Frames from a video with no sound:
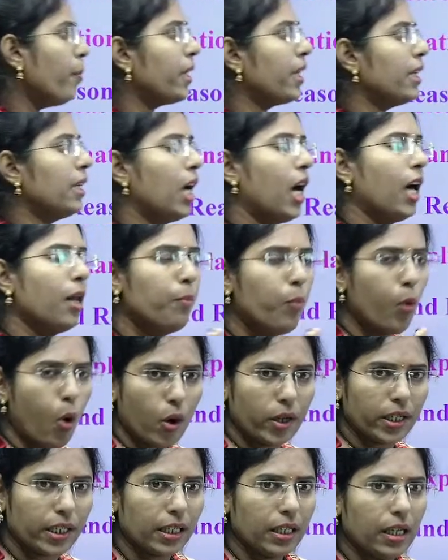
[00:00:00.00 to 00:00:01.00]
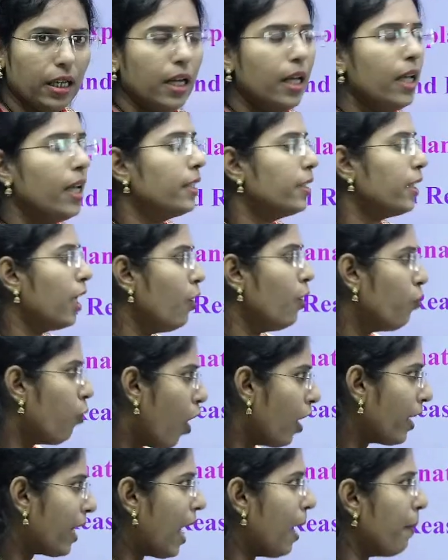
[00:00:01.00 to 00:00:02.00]
in our body. Then what
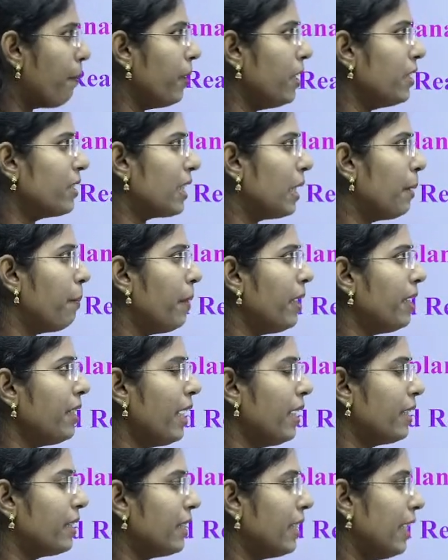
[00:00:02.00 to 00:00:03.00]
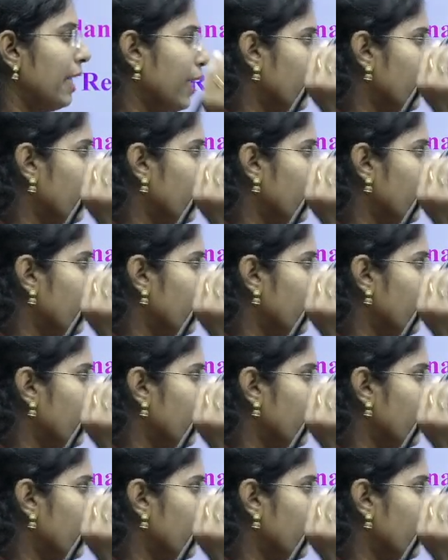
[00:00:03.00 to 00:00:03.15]
happens? Immediately